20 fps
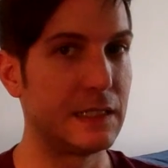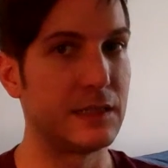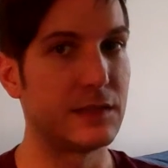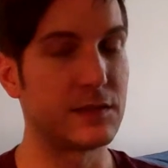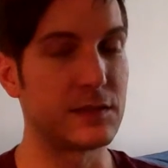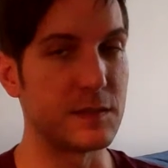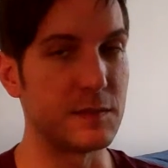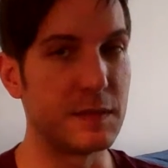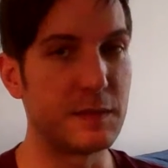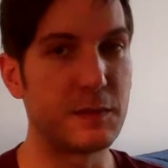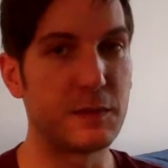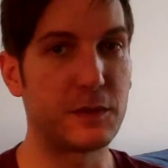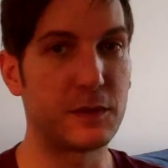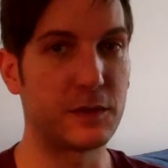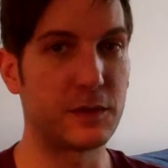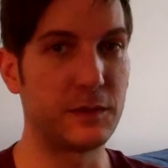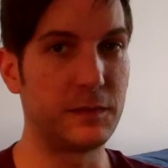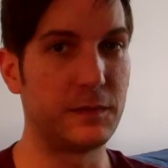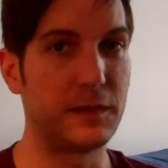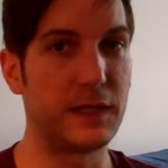Some
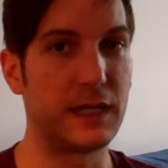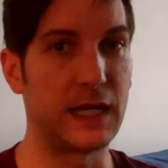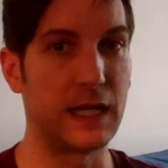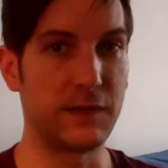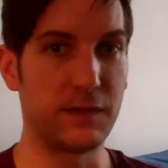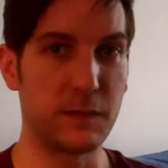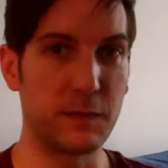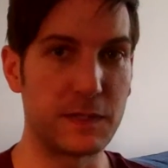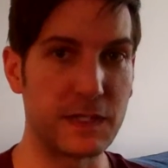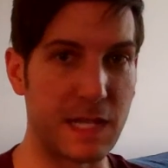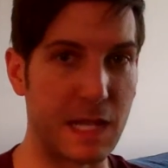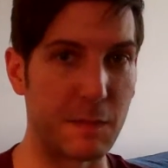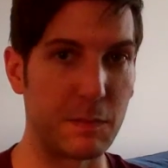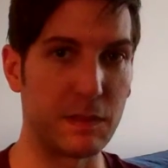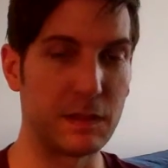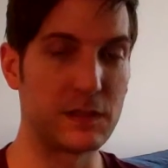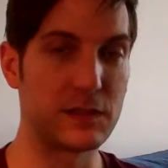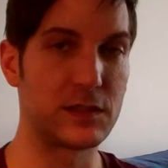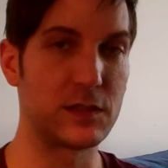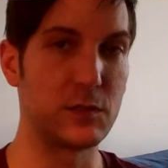people have the
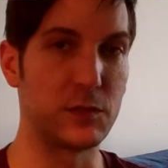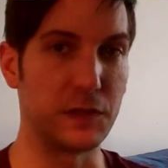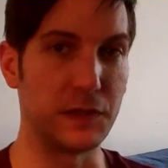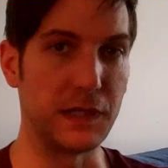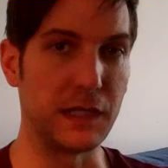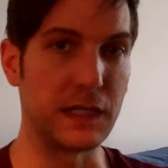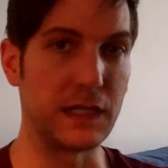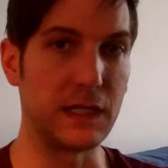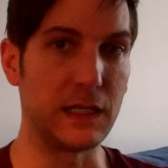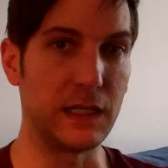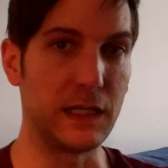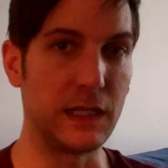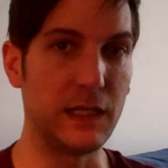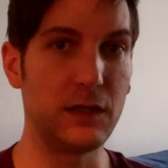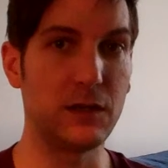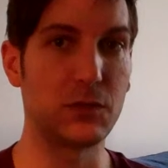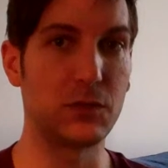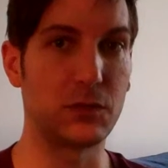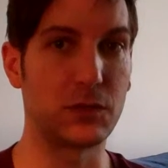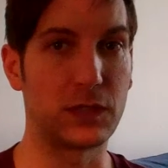metabolism where they can
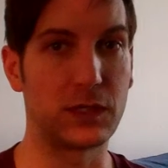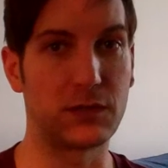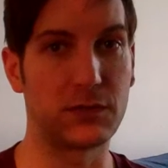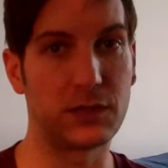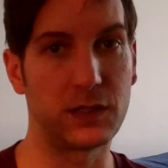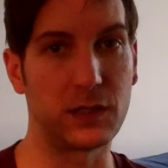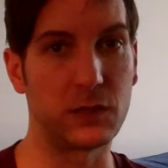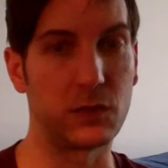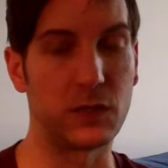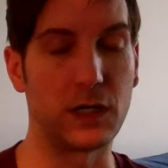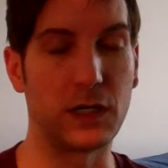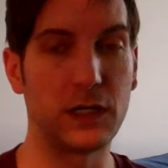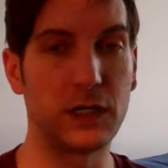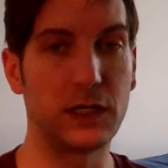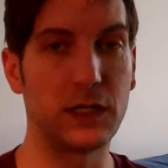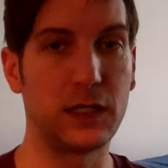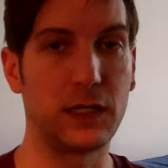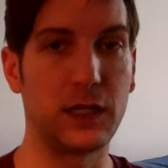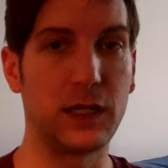eat whatever they want